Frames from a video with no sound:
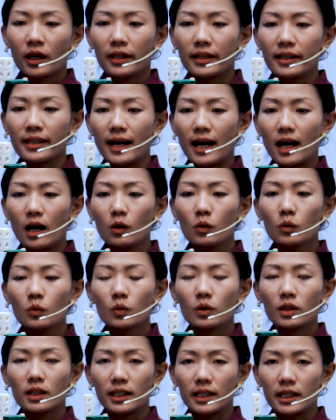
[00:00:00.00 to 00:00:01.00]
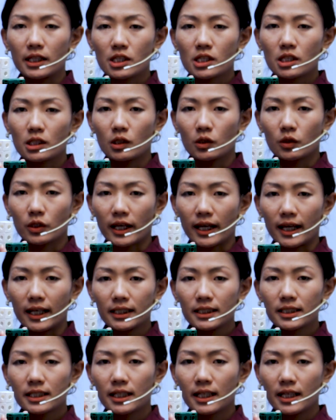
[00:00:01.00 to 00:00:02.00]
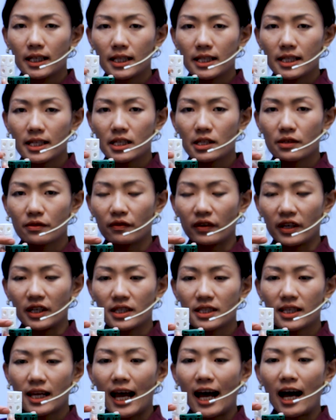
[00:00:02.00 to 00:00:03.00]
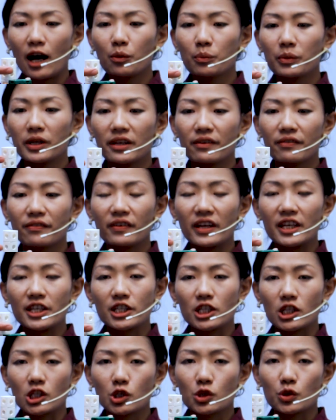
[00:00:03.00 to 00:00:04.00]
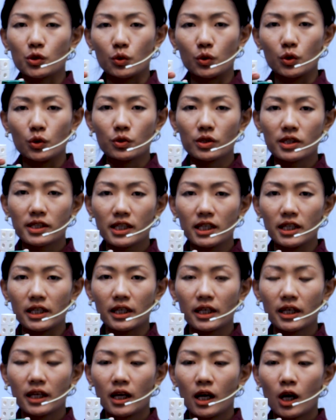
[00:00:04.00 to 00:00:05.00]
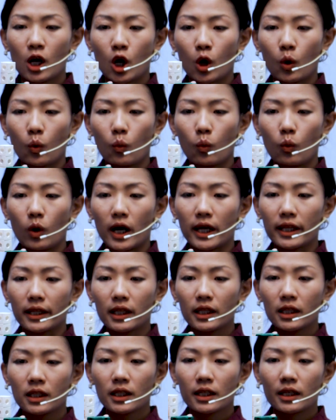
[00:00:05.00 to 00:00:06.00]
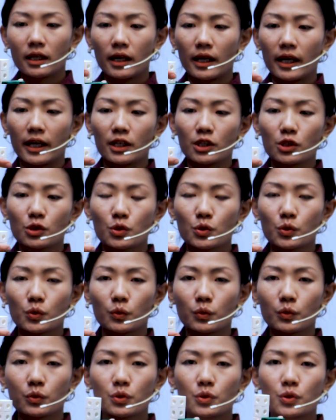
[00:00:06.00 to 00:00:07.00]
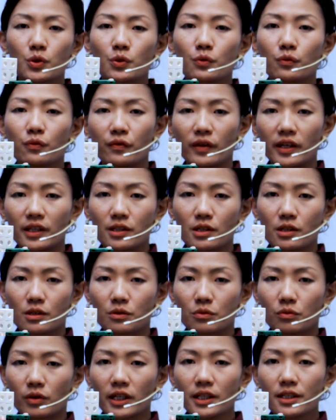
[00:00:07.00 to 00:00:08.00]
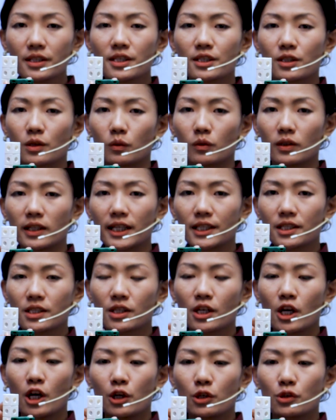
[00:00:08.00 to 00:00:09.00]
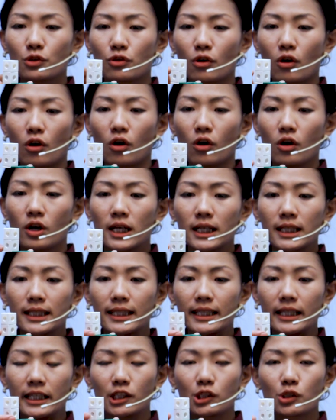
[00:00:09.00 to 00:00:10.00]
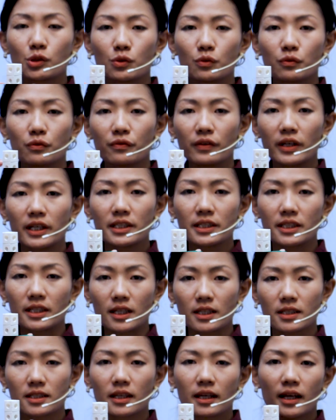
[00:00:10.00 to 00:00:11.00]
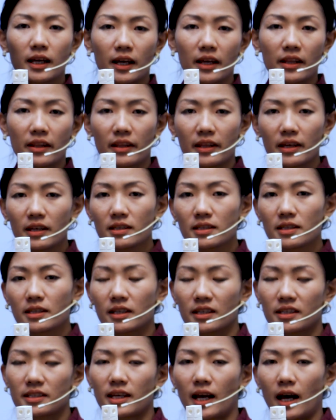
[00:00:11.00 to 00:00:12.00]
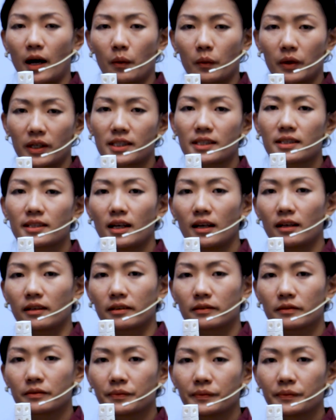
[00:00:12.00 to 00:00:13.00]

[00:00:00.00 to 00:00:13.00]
Now let's look at this face. How many faces do you see? 1 and 2. 2 faces, right? So let's draw these 2 faces, and this is how it's done.